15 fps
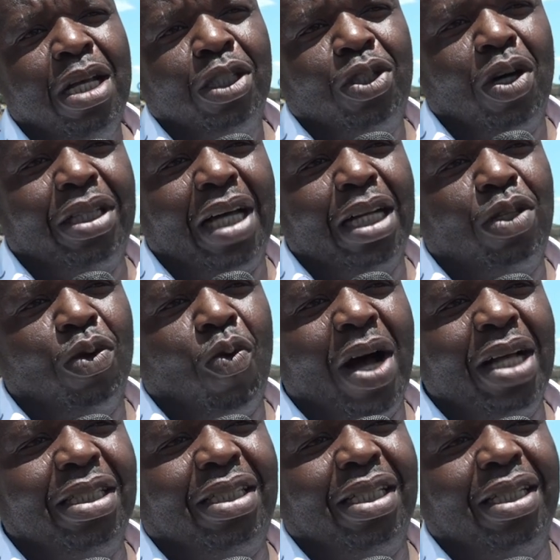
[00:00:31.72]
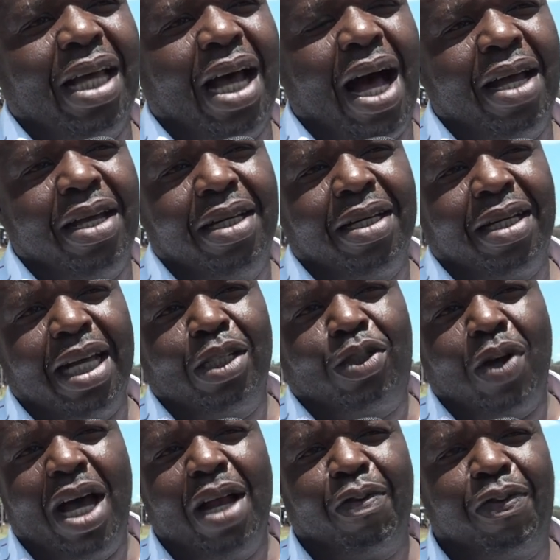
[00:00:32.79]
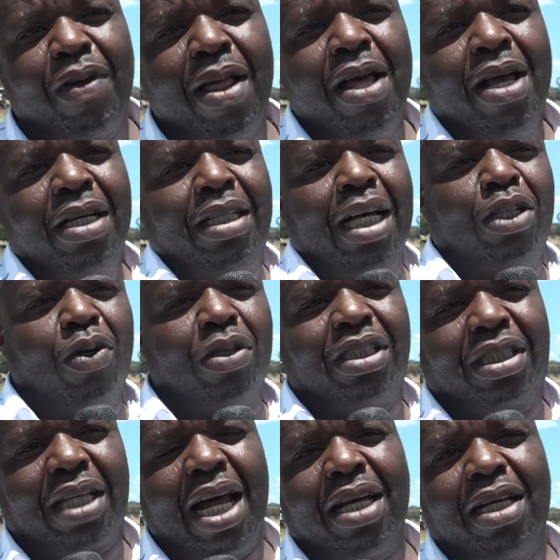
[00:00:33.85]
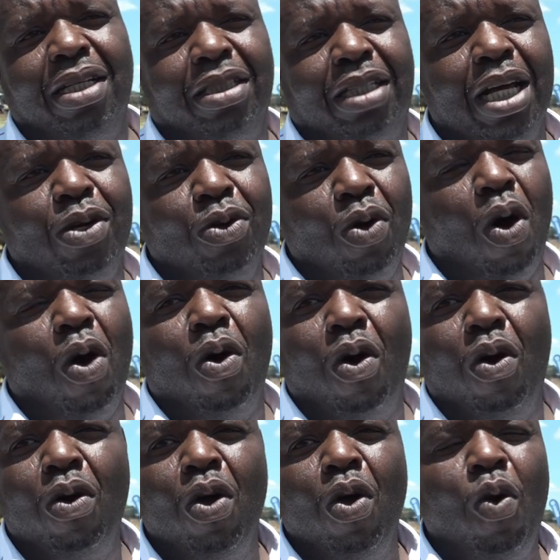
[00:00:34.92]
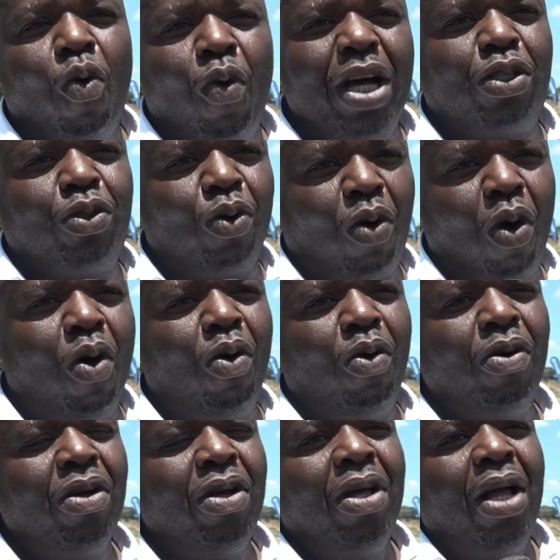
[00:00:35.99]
so that once they are in grade 12, they don't struggle, they know where to go.